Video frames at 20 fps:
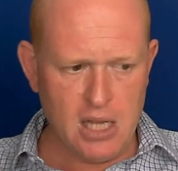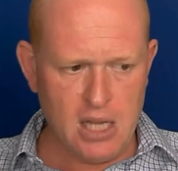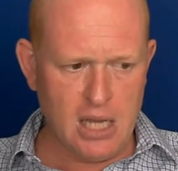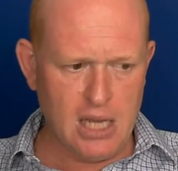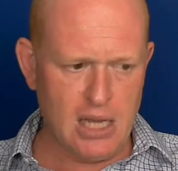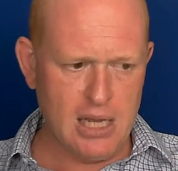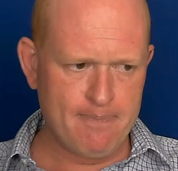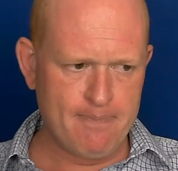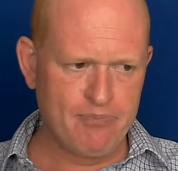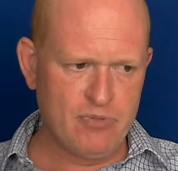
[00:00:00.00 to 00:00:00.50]
but
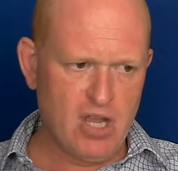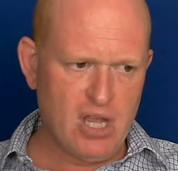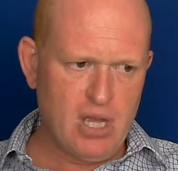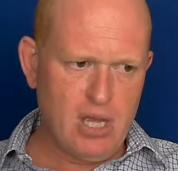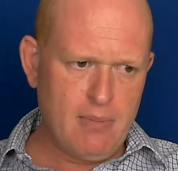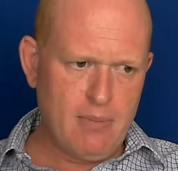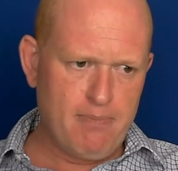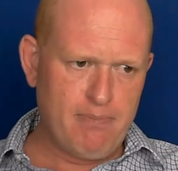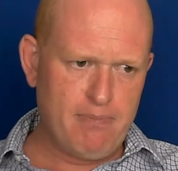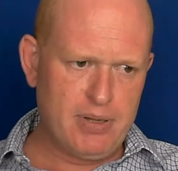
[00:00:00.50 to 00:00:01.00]
on
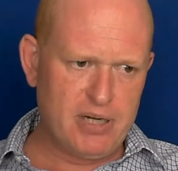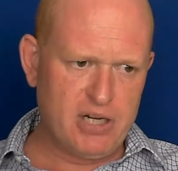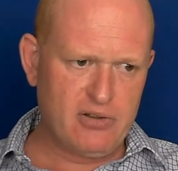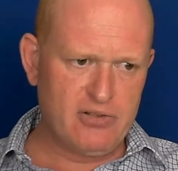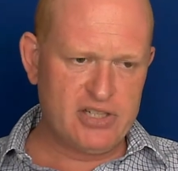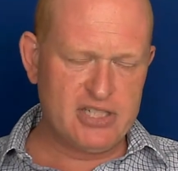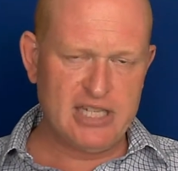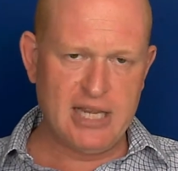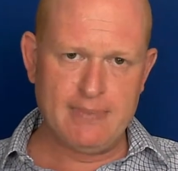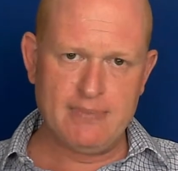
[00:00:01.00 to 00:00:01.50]

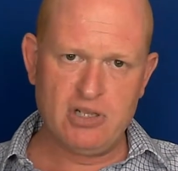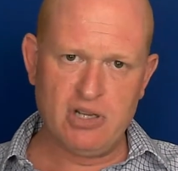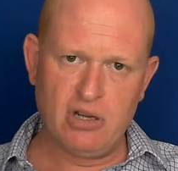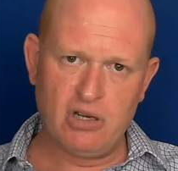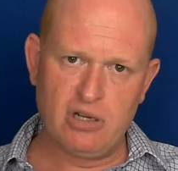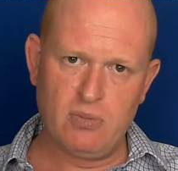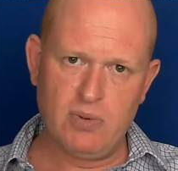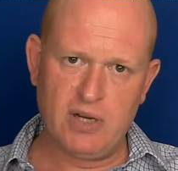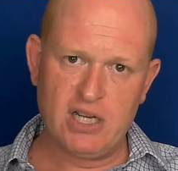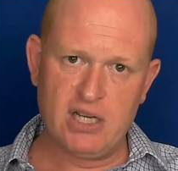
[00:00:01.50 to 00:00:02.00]
the same
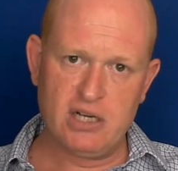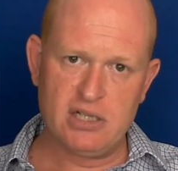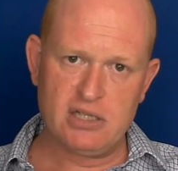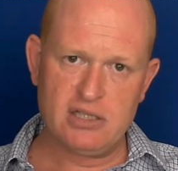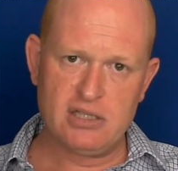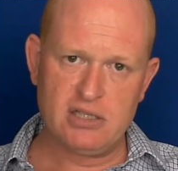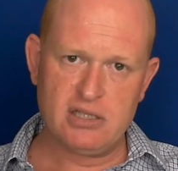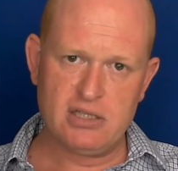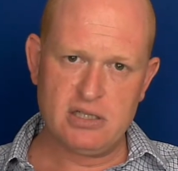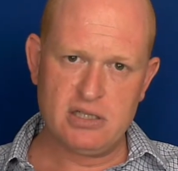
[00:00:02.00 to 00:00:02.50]
token, we
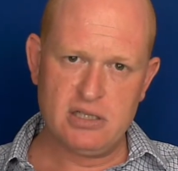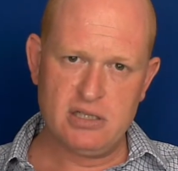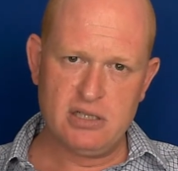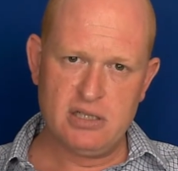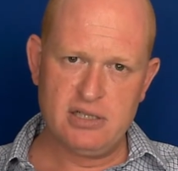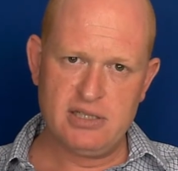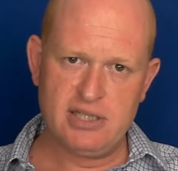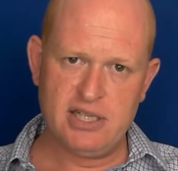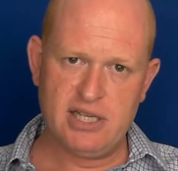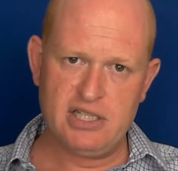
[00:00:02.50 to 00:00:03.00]
can't
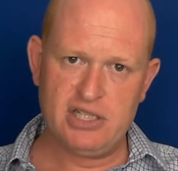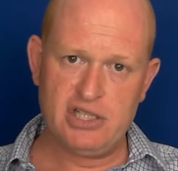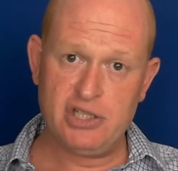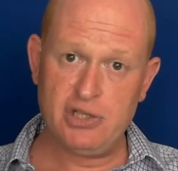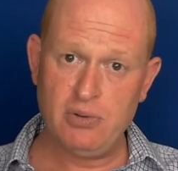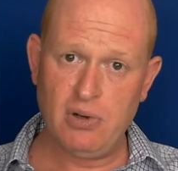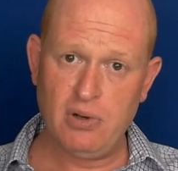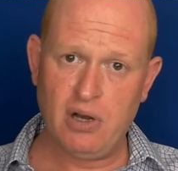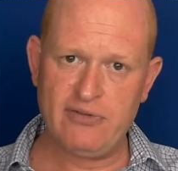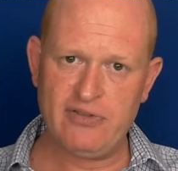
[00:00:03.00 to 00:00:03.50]
send
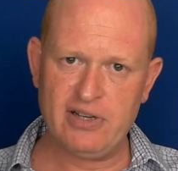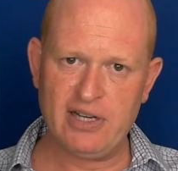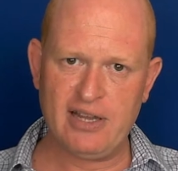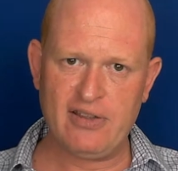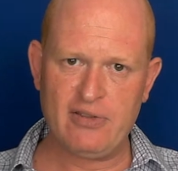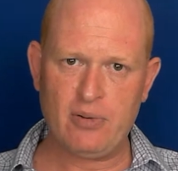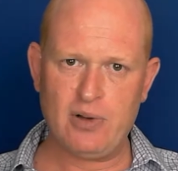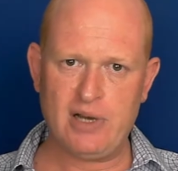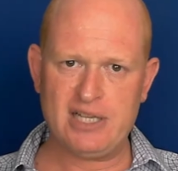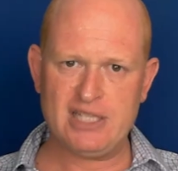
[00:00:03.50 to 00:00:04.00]
too often,
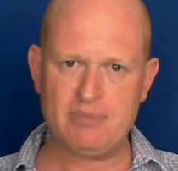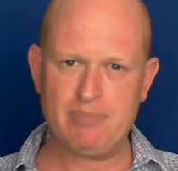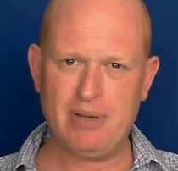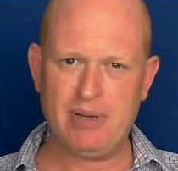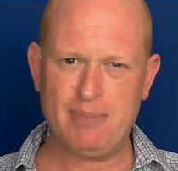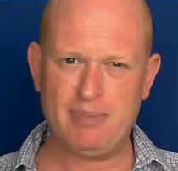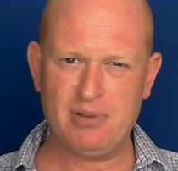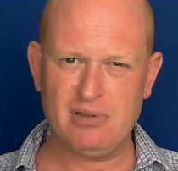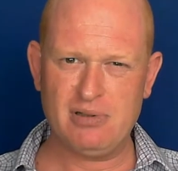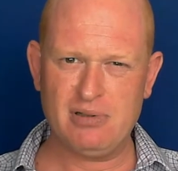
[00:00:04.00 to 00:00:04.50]
otherwise
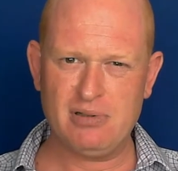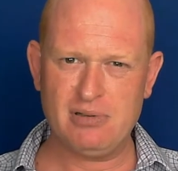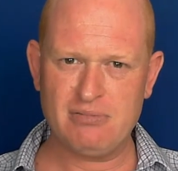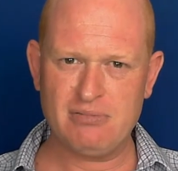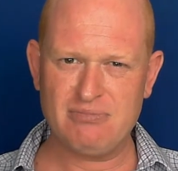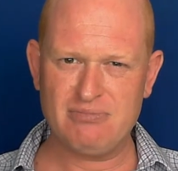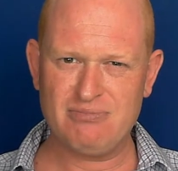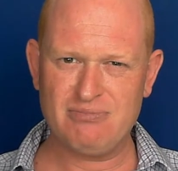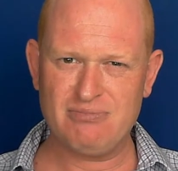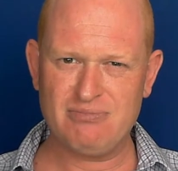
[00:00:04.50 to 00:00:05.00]
people
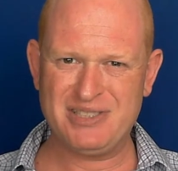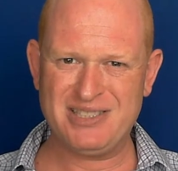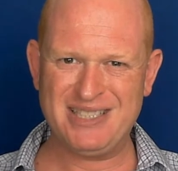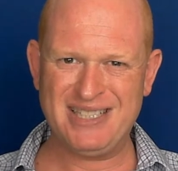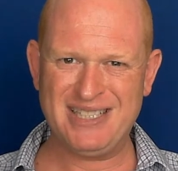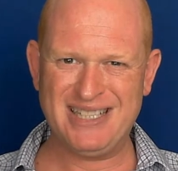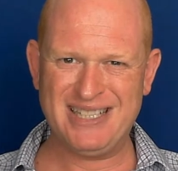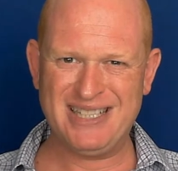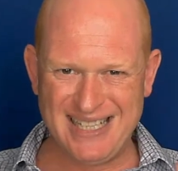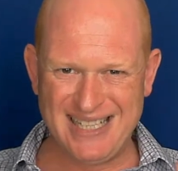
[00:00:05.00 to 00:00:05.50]
will see
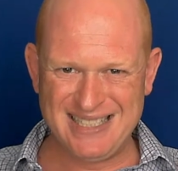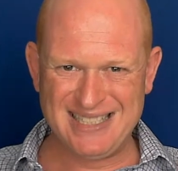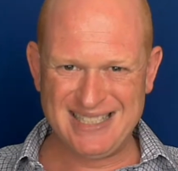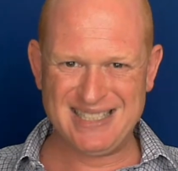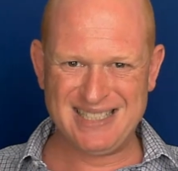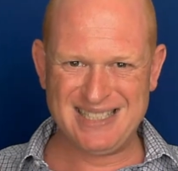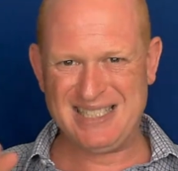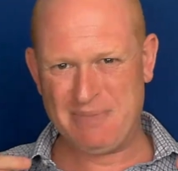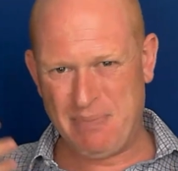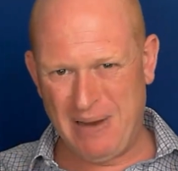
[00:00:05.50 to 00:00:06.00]
it as
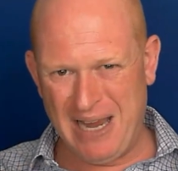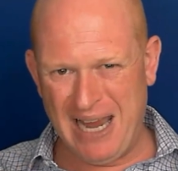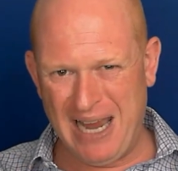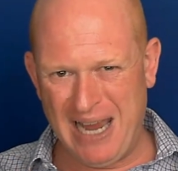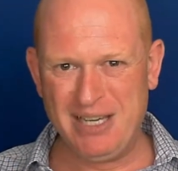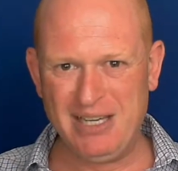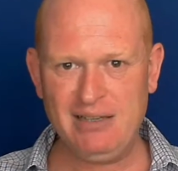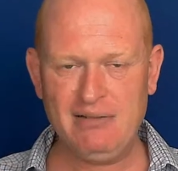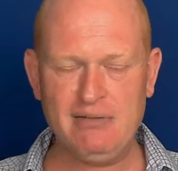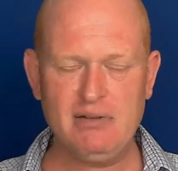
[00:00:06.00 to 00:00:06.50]

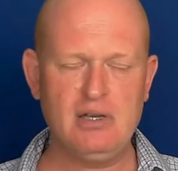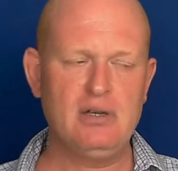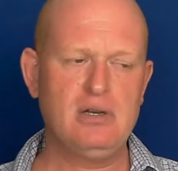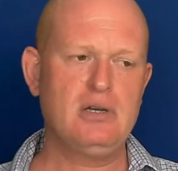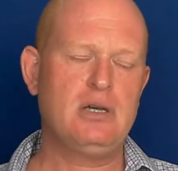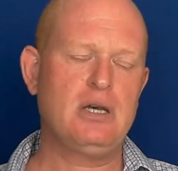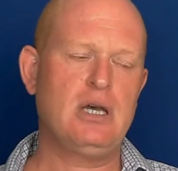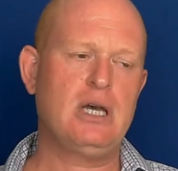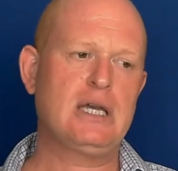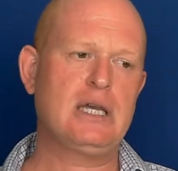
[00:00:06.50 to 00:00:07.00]
spammy,
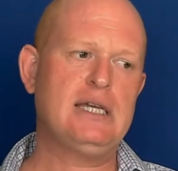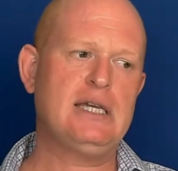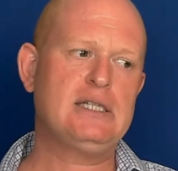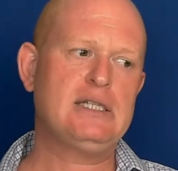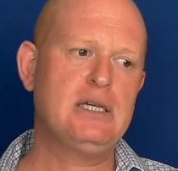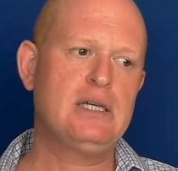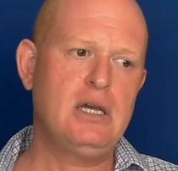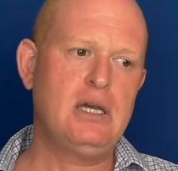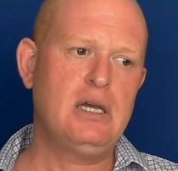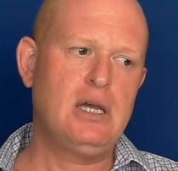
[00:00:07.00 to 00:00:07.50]
I guess.
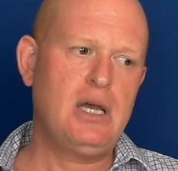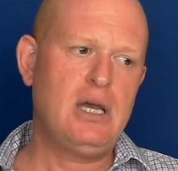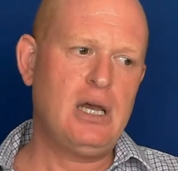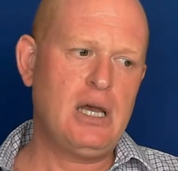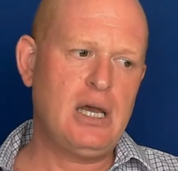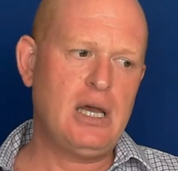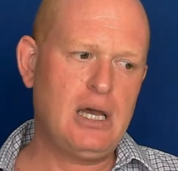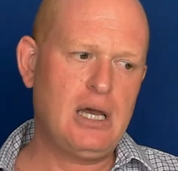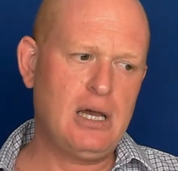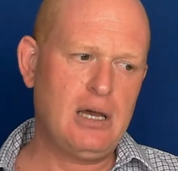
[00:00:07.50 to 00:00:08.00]

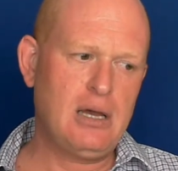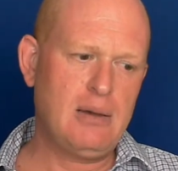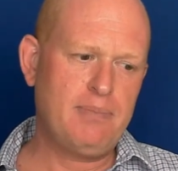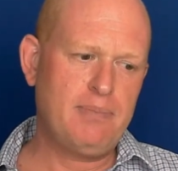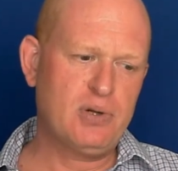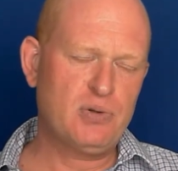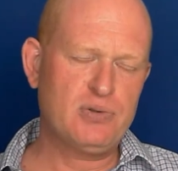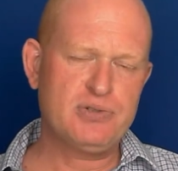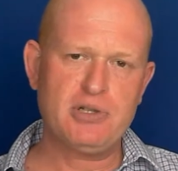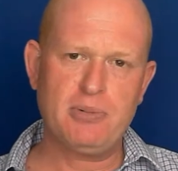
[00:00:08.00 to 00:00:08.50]

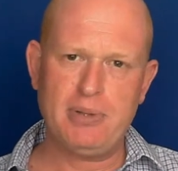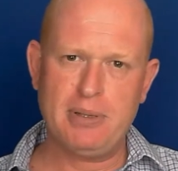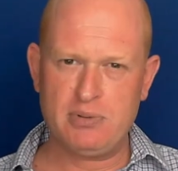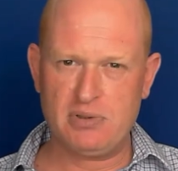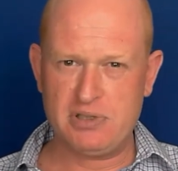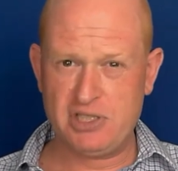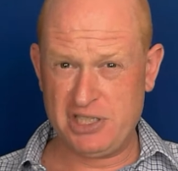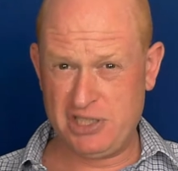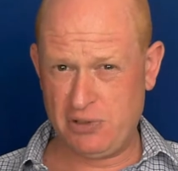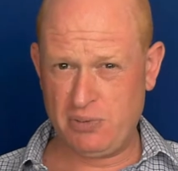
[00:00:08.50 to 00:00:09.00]
But also people
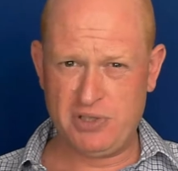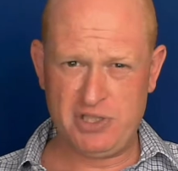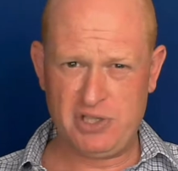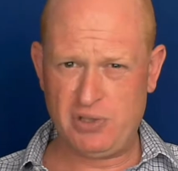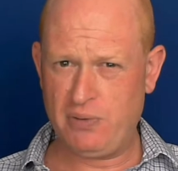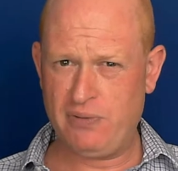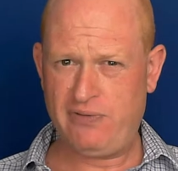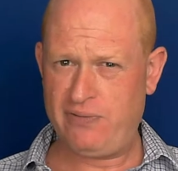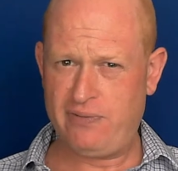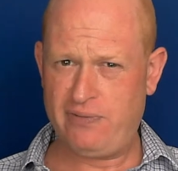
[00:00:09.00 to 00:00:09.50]
just switch
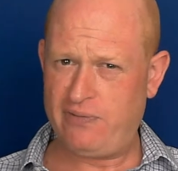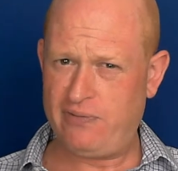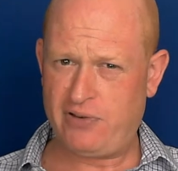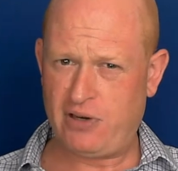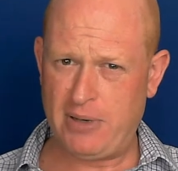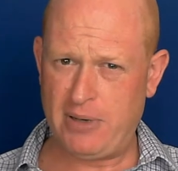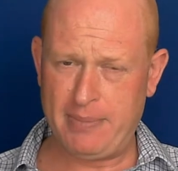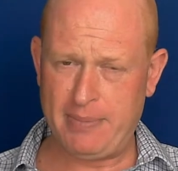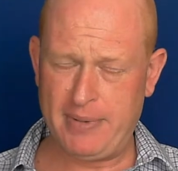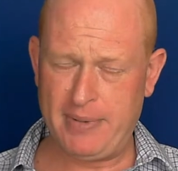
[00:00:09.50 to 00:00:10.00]
off
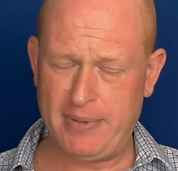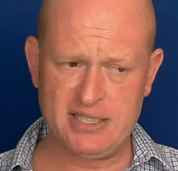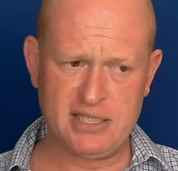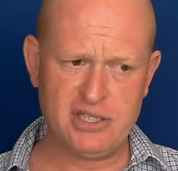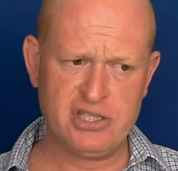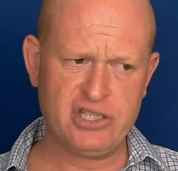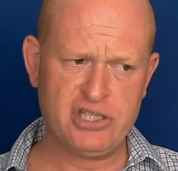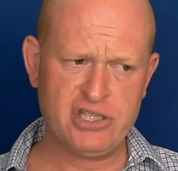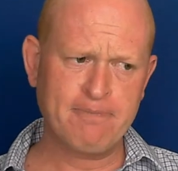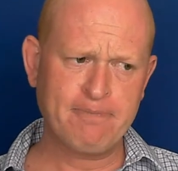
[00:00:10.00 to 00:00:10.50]
from our
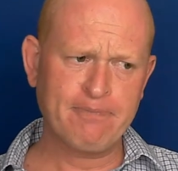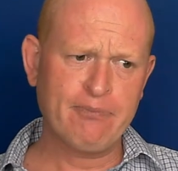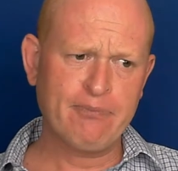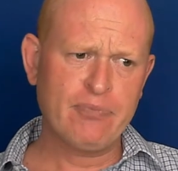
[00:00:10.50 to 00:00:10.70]
message. So